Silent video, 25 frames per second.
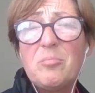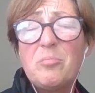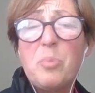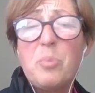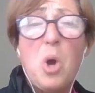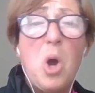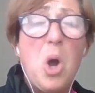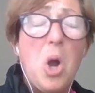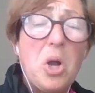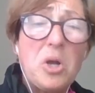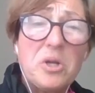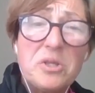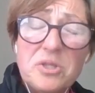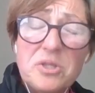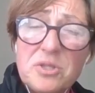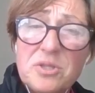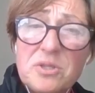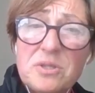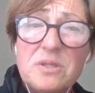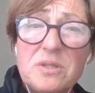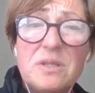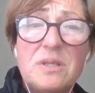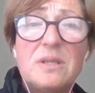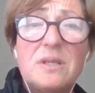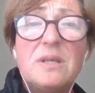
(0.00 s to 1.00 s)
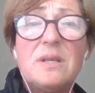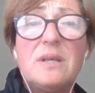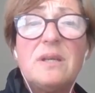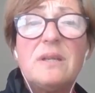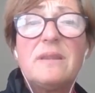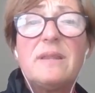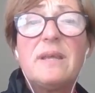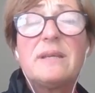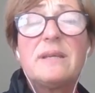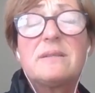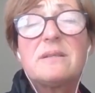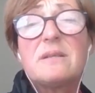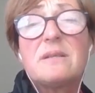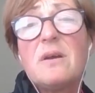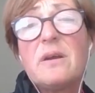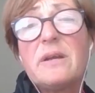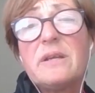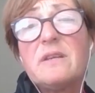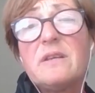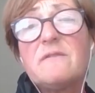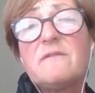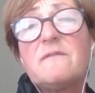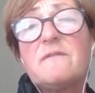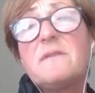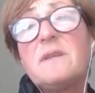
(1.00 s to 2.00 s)
barked? That
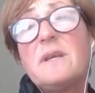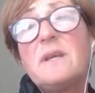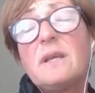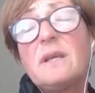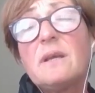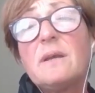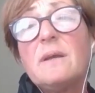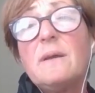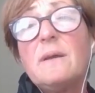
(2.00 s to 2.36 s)
kind of thing.